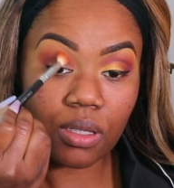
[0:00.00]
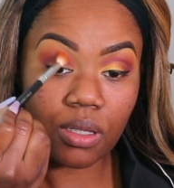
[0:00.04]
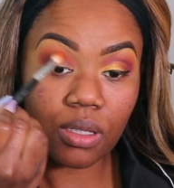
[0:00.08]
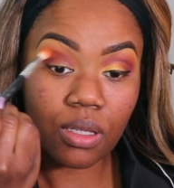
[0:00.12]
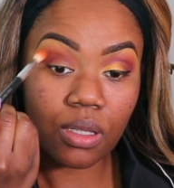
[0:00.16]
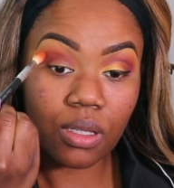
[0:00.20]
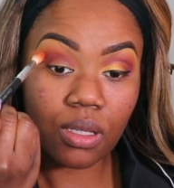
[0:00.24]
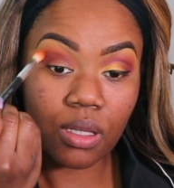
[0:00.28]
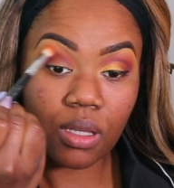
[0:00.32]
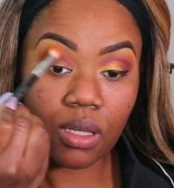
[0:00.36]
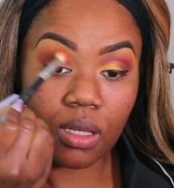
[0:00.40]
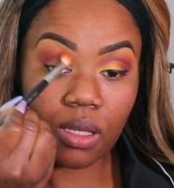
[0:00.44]

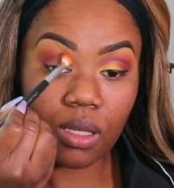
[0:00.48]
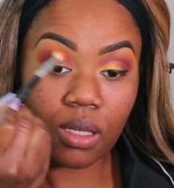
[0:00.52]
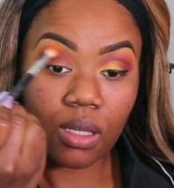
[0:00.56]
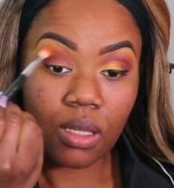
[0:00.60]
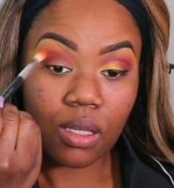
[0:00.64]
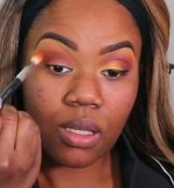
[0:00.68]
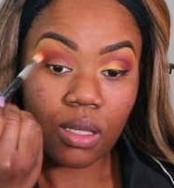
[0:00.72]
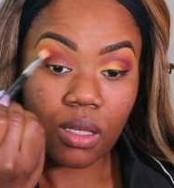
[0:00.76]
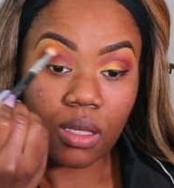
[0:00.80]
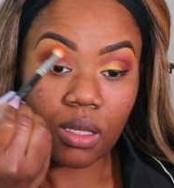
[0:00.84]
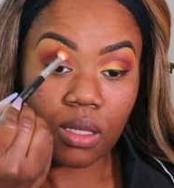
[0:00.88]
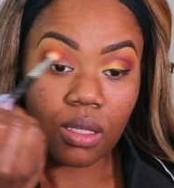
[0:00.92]

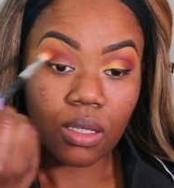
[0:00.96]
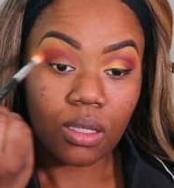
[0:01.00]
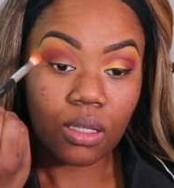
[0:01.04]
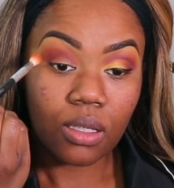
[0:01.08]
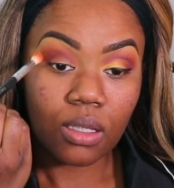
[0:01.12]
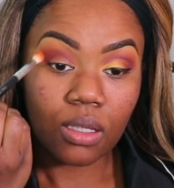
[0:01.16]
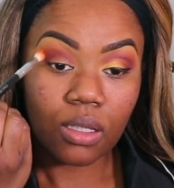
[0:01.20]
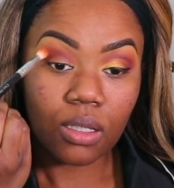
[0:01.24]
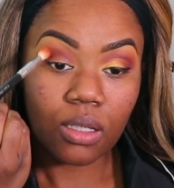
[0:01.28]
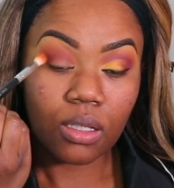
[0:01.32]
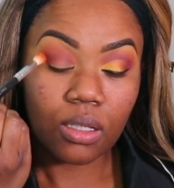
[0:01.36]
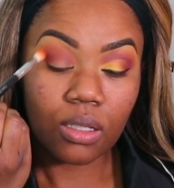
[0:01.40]

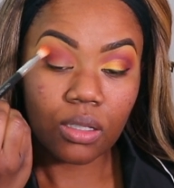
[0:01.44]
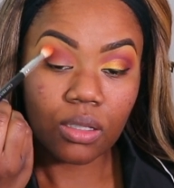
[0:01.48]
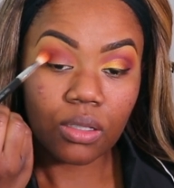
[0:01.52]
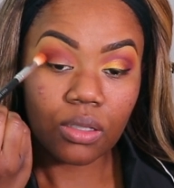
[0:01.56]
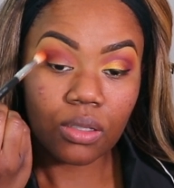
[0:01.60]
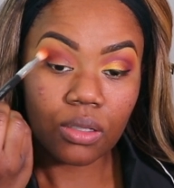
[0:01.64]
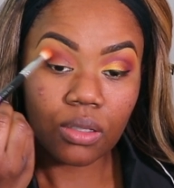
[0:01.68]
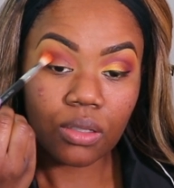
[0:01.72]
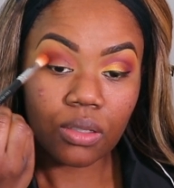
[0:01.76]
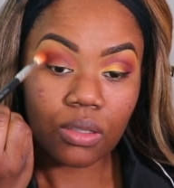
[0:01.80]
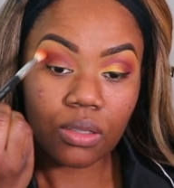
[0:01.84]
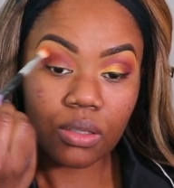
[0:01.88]

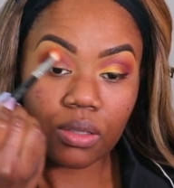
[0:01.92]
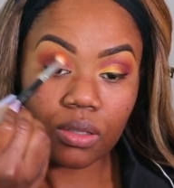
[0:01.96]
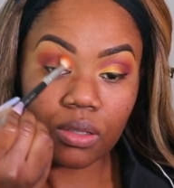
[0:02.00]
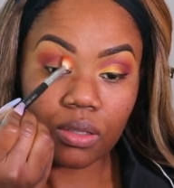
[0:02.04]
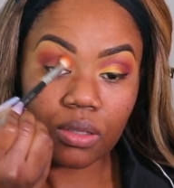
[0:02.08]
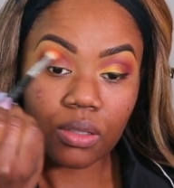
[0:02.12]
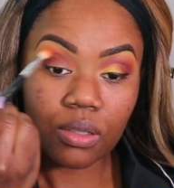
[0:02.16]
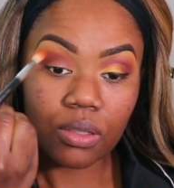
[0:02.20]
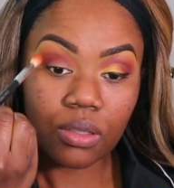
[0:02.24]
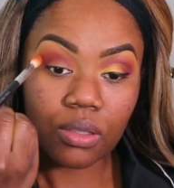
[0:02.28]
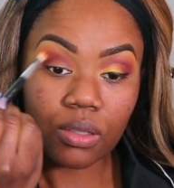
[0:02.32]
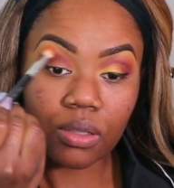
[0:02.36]

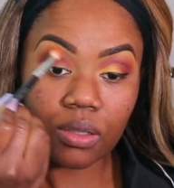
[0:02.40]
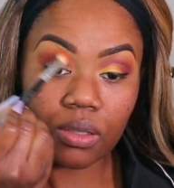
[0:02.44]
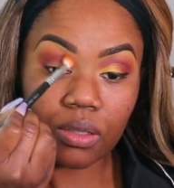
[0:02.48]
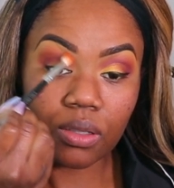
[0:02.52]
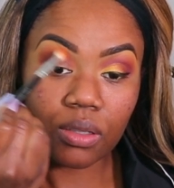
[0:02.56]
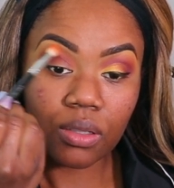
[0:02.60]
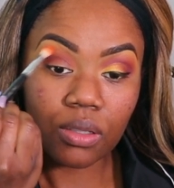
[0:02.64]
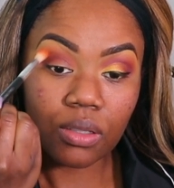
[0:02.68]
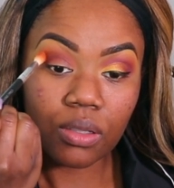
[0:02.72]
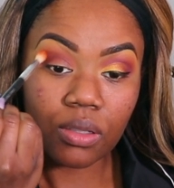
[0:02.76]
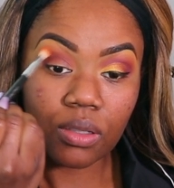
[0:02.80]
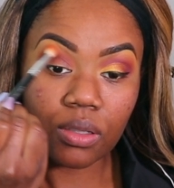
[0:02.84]

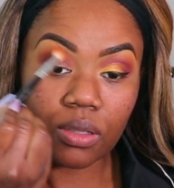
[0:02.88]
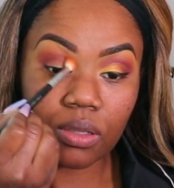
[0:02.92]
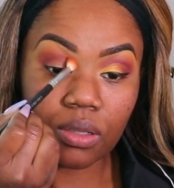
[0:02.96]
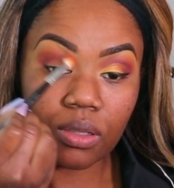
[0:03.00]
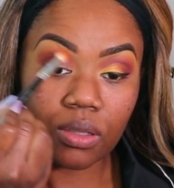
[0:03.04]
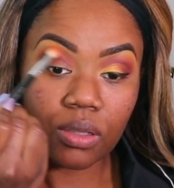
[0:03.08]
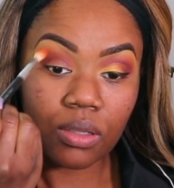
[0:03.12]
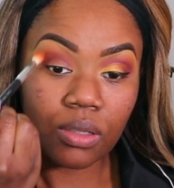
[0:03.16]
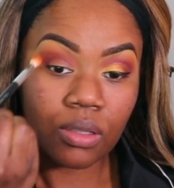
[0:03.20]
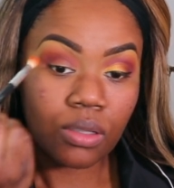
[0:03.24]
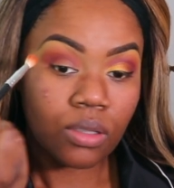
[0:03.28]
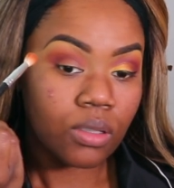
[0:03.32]

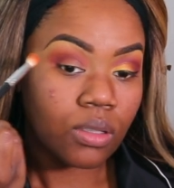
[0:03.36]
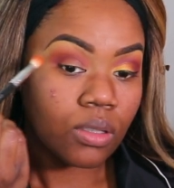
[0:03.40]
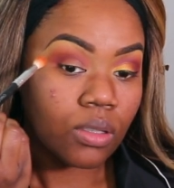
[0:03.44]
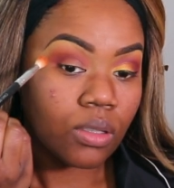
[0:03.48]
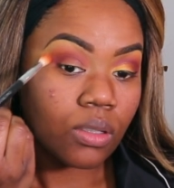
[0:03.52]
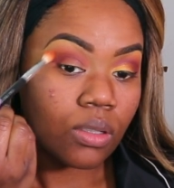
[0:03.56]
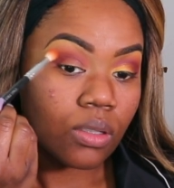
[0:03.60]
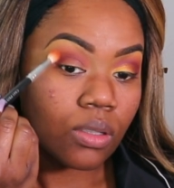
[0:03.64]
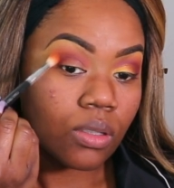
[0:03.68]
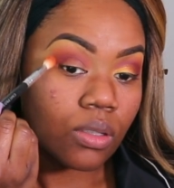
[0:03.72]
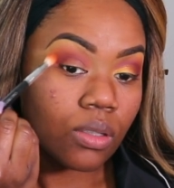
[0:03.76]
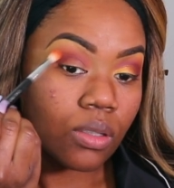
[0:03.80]

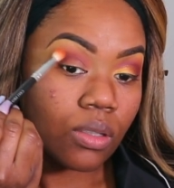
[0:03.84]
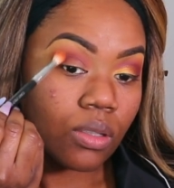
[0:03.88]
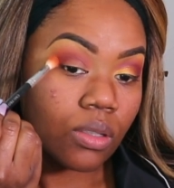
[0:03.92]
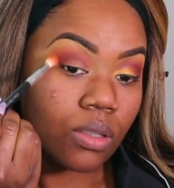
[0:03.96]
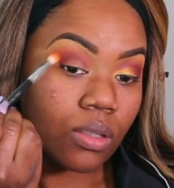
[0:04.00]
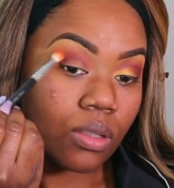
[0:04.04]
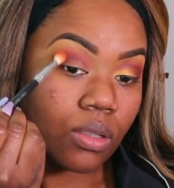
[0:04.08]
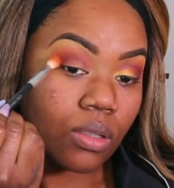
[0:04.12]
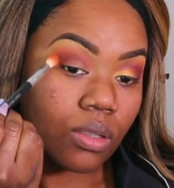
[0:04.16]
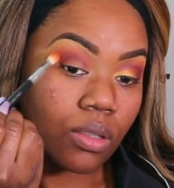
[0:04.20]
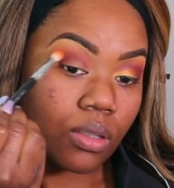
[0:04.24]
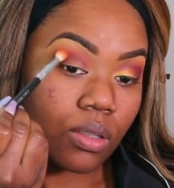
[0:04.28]

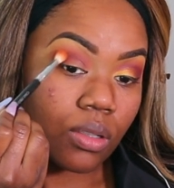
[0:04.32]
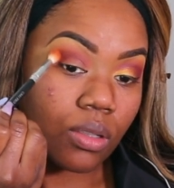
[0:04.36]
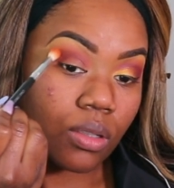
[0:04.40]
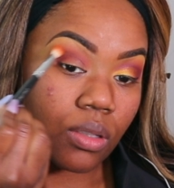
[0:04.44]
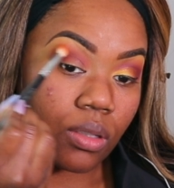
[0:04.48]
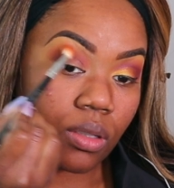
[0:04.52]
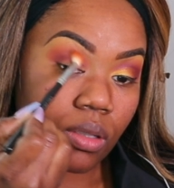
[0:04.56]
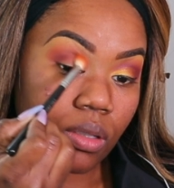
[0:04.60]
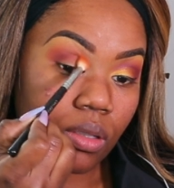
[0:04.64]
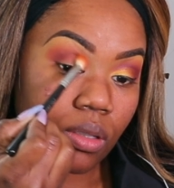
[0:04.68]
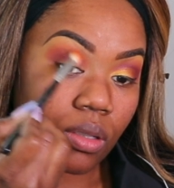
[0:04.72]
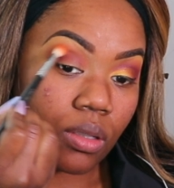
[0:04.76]

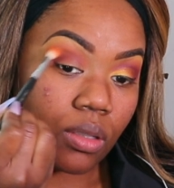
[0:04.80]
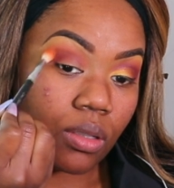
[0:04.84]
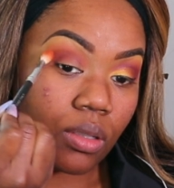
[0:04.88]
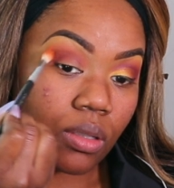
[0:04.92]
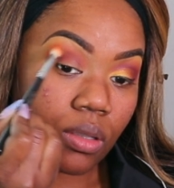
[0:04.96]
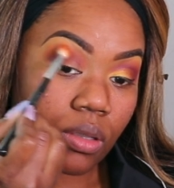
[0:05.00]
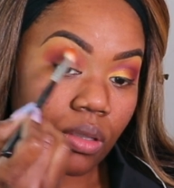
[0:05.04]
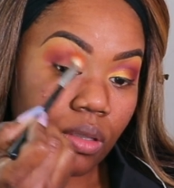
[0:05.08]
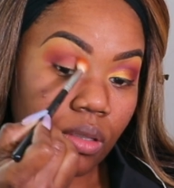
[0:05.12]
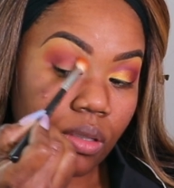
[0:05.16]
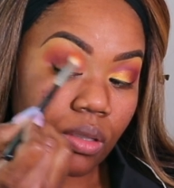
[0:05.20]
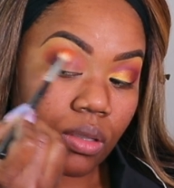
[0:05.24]

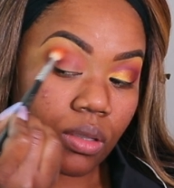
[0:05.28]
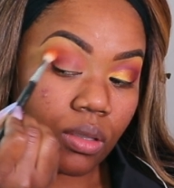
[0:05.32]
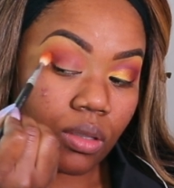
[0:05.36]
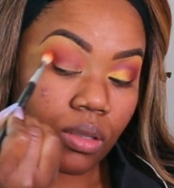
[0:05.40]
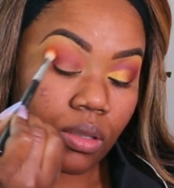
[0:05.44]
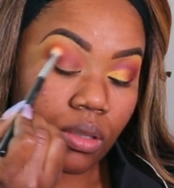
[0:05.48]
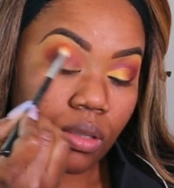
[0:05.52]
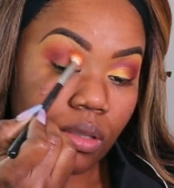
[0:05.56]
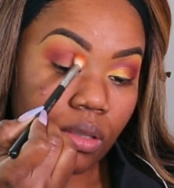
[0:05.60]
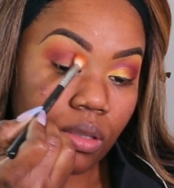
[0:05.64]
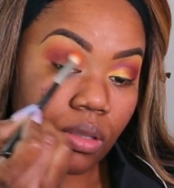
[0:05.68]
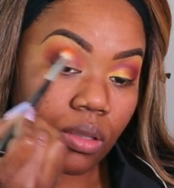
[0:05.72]

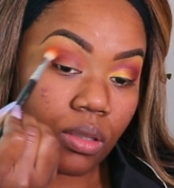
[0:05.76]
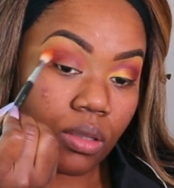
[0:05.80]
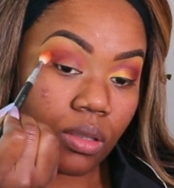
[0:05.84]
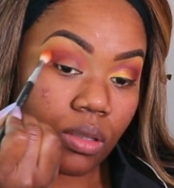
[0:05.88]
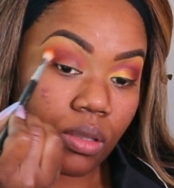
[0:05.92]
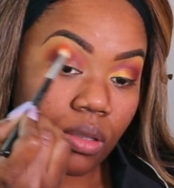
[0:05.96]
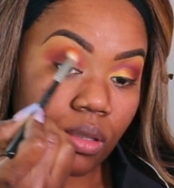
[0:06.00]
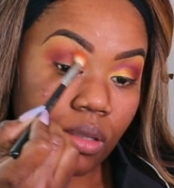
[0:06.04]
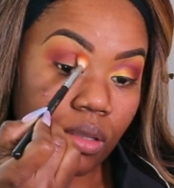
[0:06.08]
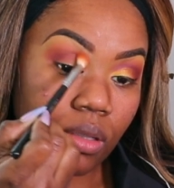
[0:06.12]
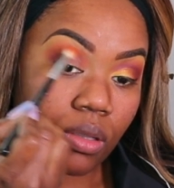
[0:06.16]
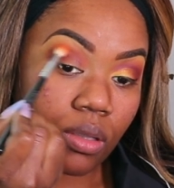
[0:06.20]

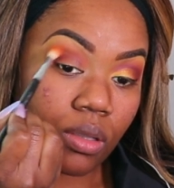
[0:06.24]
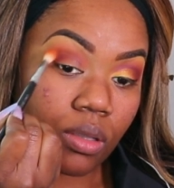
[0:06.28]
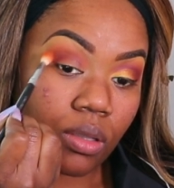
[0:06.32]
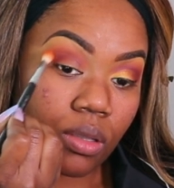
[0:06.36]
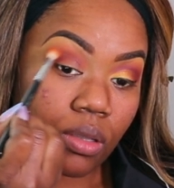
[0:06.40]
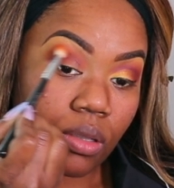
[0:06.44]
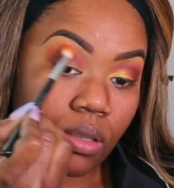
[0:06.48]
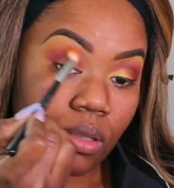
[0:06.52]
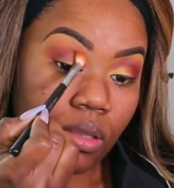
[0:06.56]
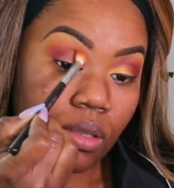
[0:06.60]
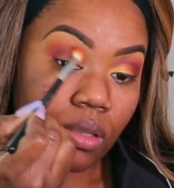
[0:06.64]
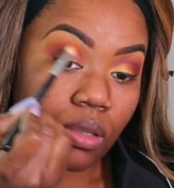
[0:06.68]

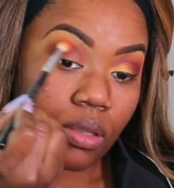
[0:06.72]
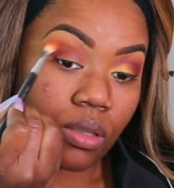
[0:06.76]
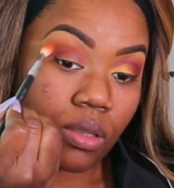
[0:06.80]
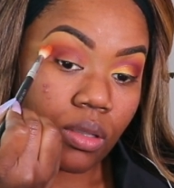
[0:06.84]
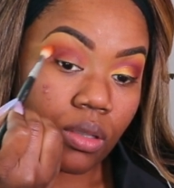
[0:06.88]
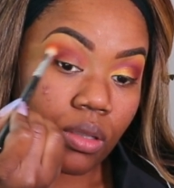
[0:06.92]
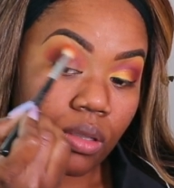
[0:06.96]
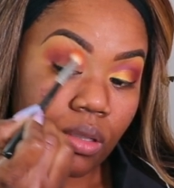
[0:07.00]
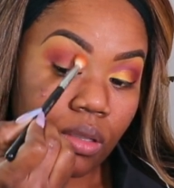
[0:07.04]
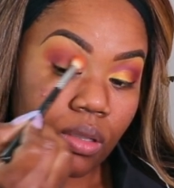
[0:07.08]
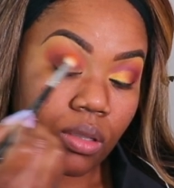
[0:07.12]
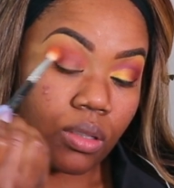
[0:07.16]

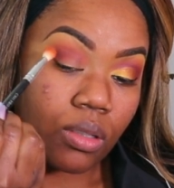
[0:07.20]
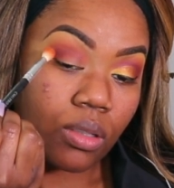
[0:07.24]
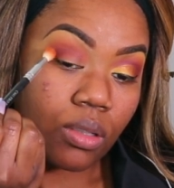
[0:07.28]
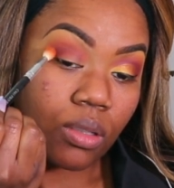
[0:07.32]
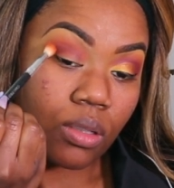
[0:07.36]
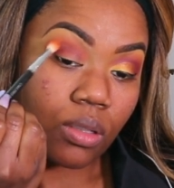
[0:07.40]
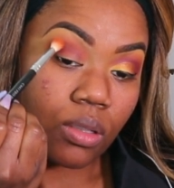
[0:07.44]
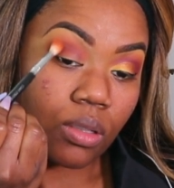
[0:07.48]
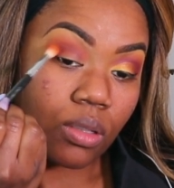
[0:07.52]
Nothing is said.